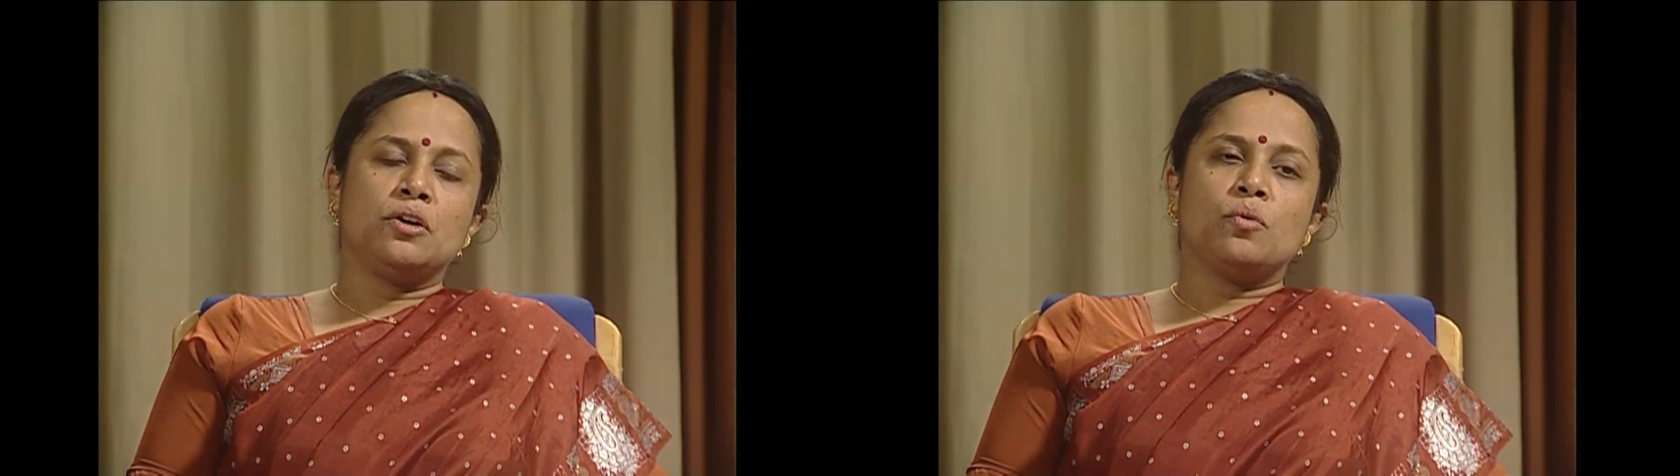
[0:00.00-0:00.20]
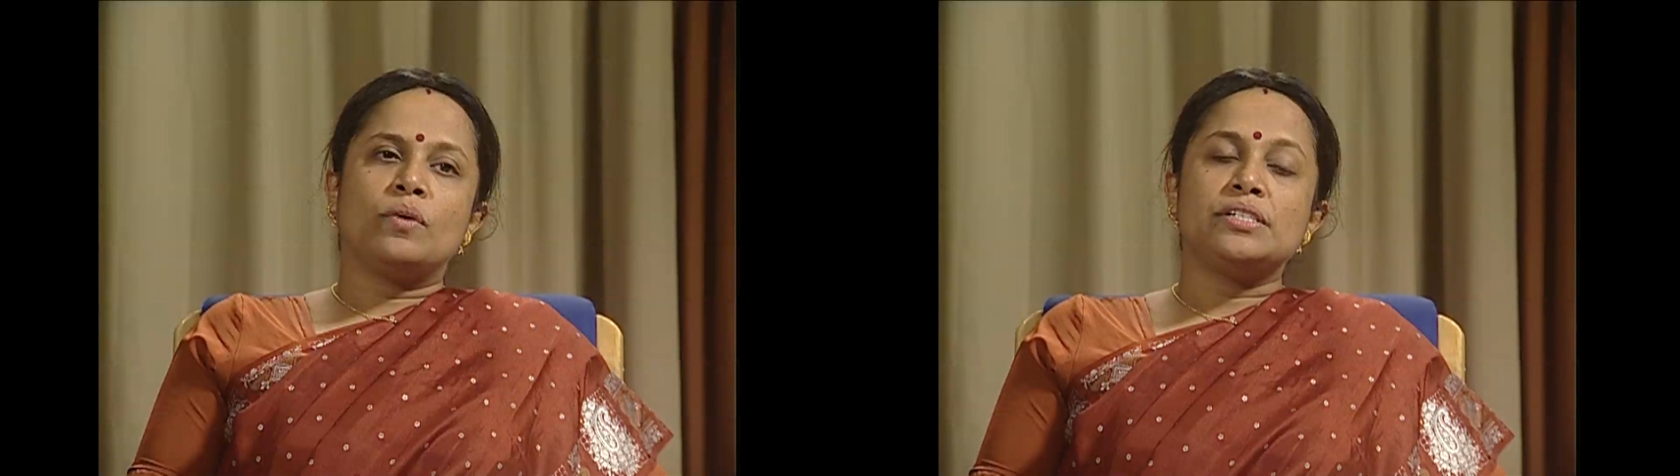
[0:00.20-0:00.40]

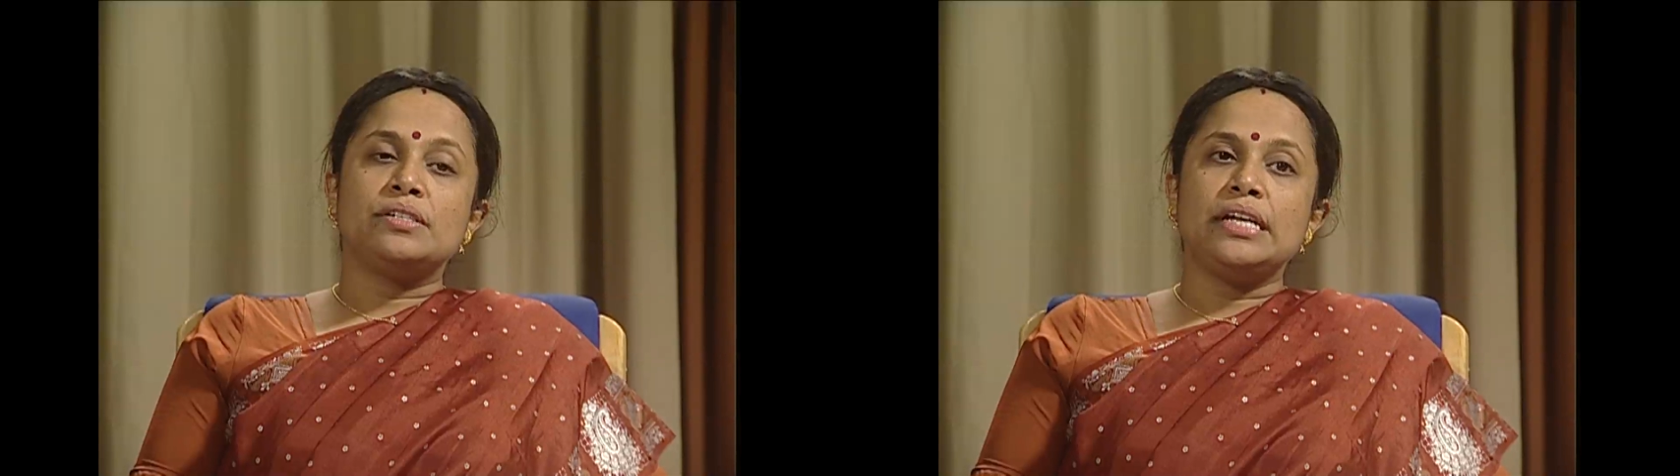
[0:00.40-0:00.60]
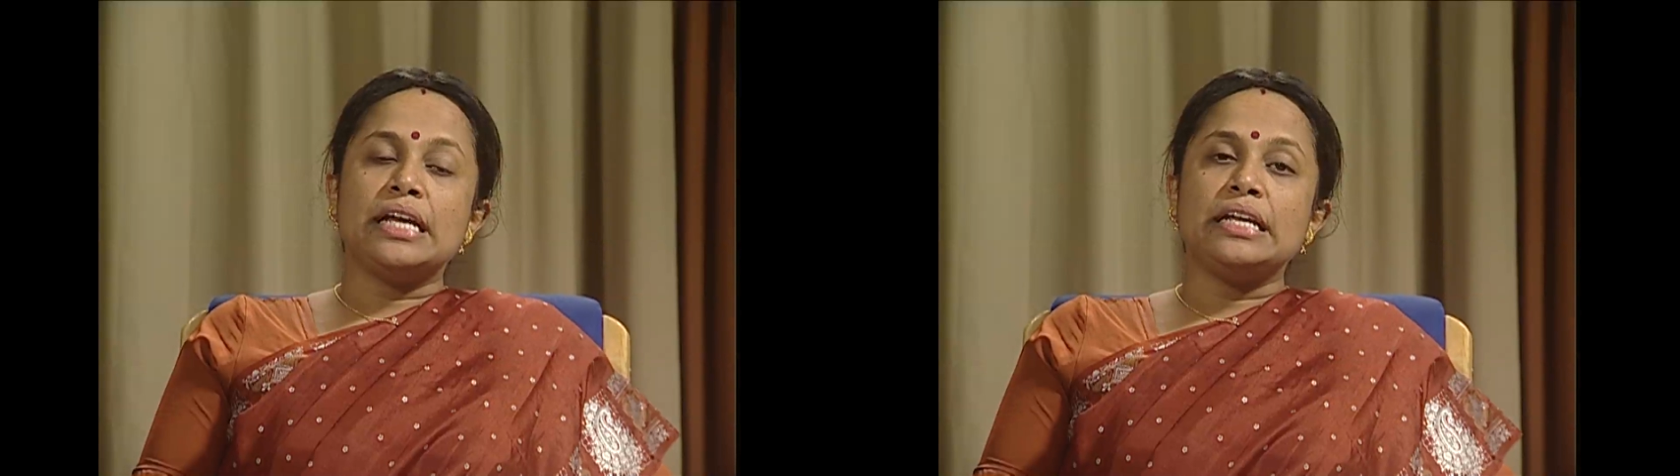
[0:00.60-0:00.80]
was
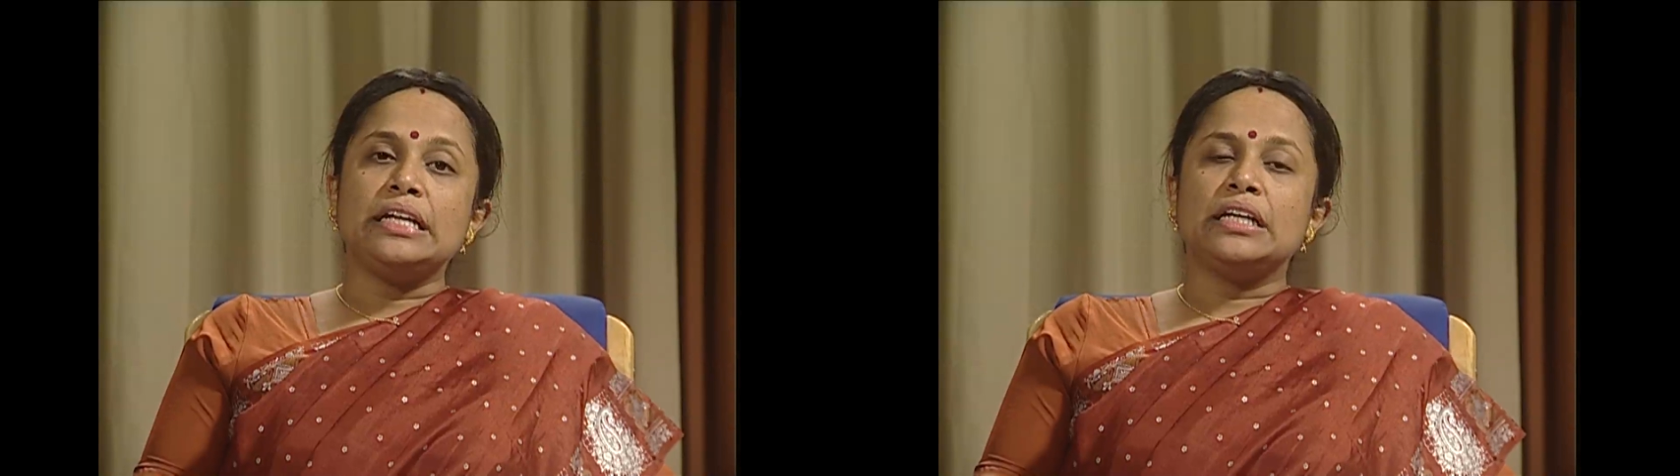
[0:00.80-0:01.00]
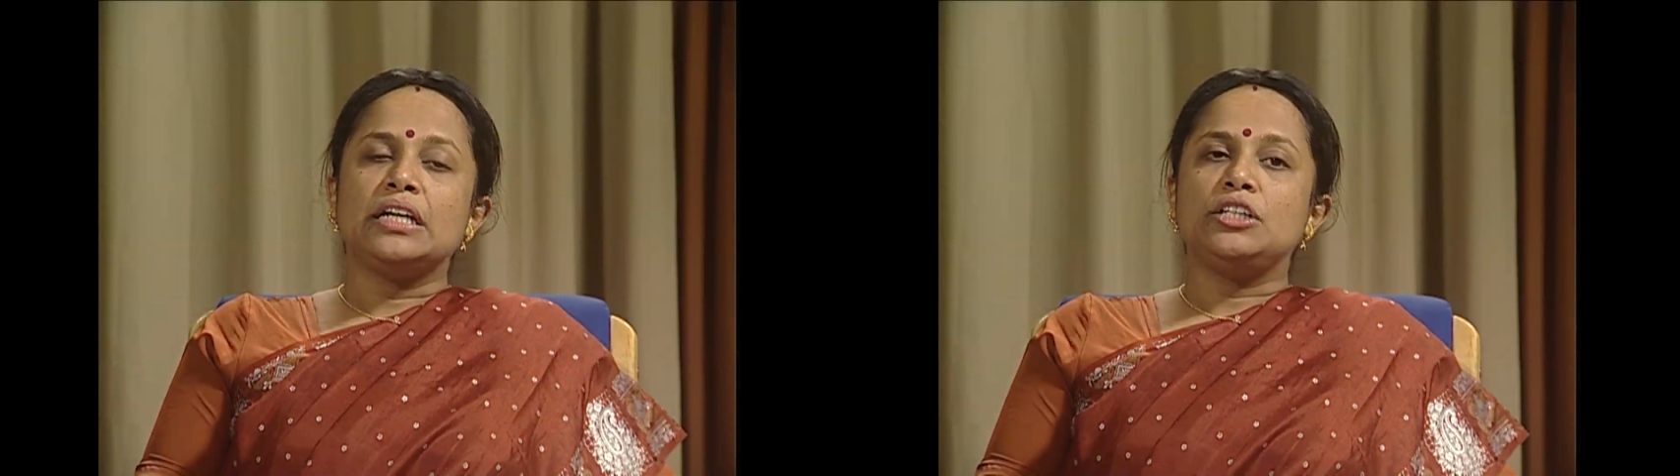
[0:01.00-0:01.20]
really
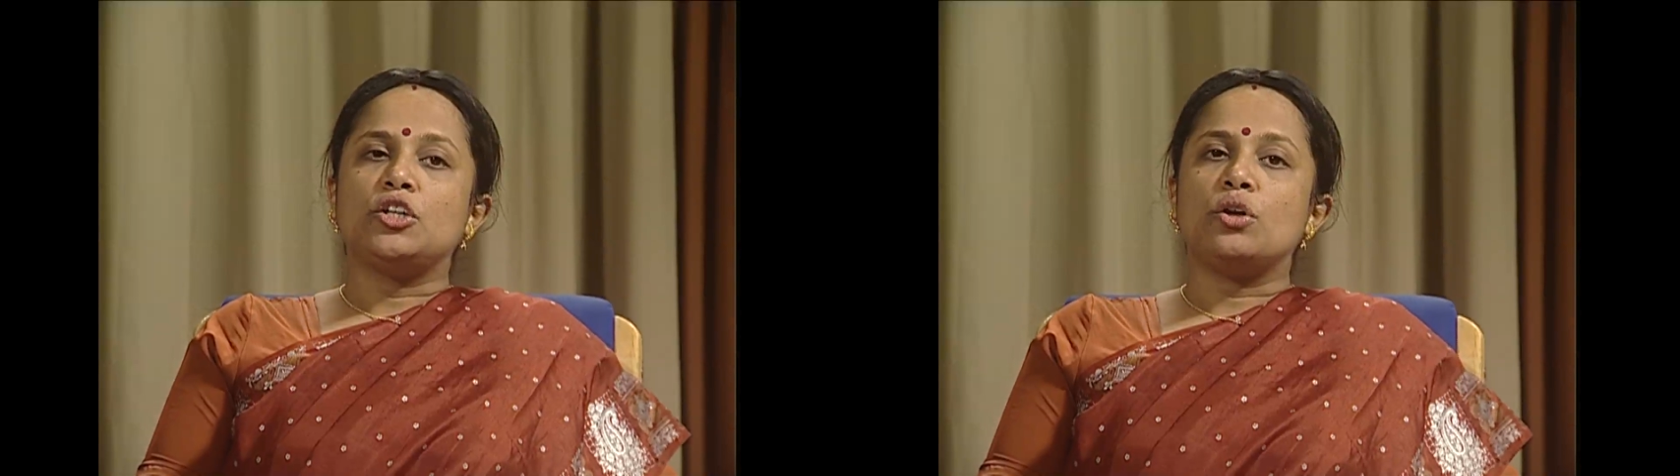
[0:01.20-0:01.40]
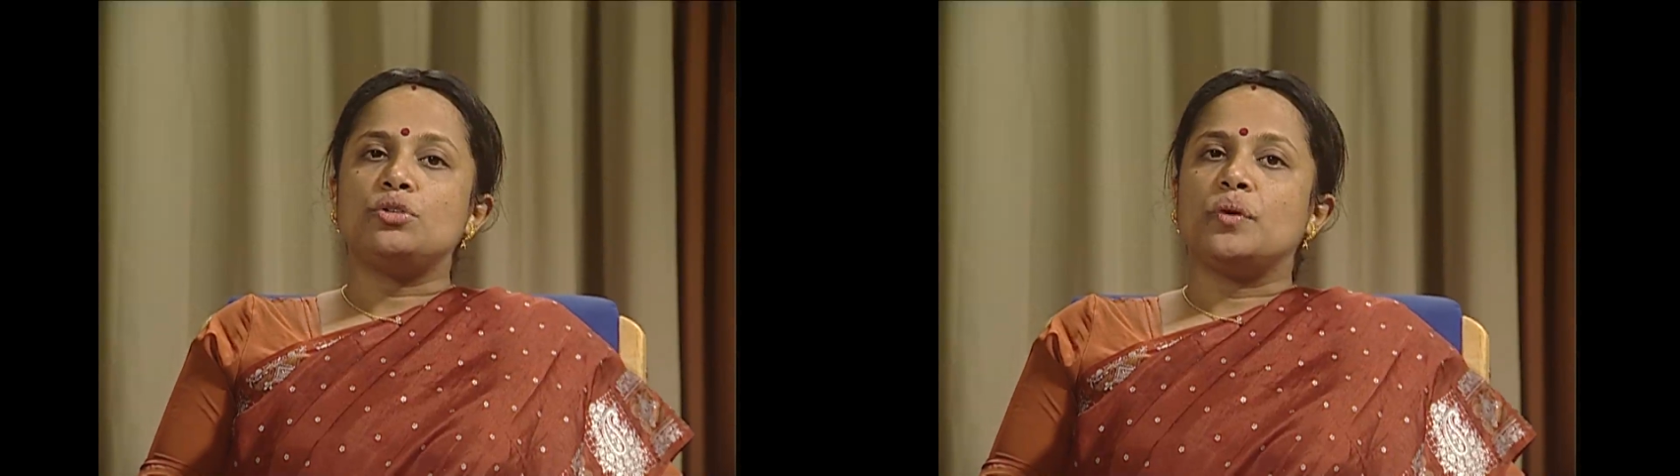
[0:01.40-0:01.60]
not